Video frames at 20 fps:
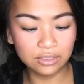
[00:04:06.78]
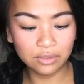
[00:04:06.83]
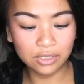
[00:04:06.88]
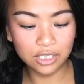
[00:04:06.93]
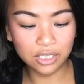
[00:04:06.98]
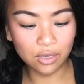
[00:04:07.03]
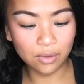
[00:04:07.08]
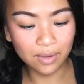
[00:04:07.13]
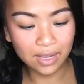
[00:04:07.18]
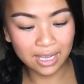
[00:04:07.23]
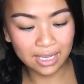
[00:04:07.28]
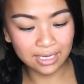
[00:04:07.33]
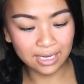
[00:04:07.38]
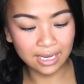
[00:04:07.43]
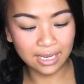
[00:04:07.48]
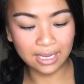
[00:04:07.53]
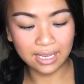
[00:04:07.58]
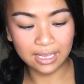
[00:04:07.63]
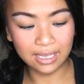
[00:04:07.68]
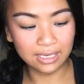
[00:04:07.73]
You can go ahead
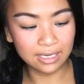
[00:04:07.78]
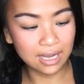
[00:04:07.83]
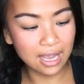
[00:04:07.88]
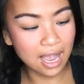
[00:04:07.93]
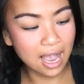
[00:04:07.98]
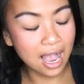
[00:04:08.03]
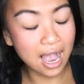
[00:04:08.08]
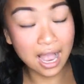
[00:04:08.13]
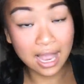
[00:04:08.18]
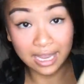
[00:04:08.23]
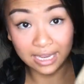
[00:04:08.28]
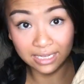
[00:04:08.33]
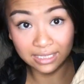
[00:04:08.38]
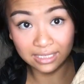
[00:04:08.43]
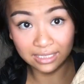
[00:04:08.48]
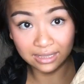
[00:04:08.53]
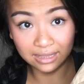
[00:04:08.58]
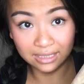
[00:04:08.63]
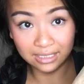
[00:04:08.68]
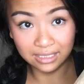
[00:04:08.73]
and
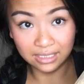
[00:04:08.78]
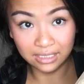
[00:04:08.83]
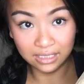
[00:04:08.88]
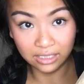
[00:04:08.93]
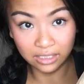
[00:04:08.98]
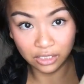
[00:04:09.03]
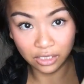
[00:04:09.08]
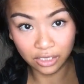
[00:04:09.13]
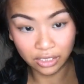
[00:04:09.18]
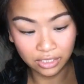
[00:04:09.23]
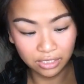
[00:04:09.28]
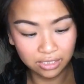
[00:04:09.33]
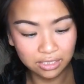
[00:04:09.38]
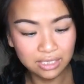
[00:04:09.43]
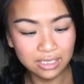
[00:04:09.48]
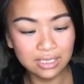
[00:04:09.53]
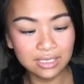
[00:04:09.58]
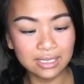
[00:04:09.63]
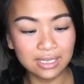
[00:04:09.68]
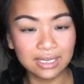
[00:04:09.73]
hide the
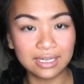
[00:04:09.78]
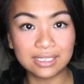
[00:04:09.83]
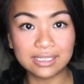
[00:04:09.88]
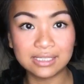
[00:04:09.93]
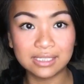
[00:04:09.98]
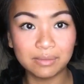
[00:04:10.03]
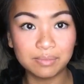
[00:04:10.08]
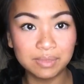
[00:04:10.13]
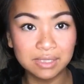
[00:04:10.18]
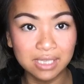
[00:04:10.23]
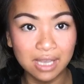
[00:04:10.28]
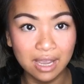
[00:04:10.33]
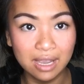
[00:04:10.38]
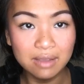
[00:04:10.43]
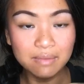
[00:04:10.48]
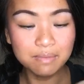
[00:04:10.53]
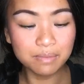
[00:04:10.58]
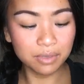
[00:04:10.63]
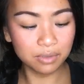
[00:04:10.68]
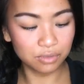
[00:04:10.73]
hood, and it zips
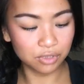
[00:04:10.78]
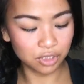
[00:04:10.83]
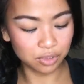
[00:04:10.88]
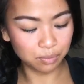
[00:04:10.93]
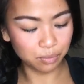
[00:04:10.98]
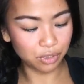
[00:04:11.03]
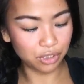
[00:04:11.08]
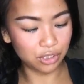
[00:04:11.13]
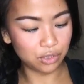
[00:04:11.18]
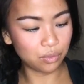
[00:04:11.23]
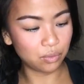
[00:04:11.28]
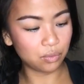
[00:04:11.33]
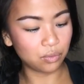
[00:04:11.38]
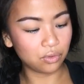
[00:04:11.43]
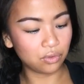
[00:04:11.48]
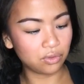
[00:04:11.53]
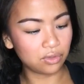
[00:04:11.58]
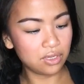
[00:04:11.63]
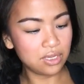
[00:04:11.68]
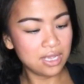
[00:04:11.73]
up, which is pretty
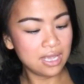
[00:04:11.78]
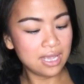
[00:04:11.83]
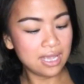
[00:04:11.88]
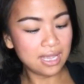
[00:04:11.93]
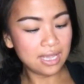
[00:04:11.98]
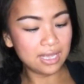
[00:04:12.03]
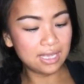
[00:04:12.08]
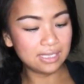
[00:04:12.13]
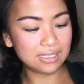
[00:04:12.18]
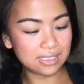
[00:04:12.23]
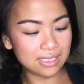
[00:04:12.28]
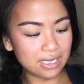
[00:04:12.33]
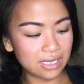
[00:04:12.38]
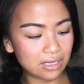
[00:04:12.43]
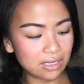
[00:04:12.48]
cool. It's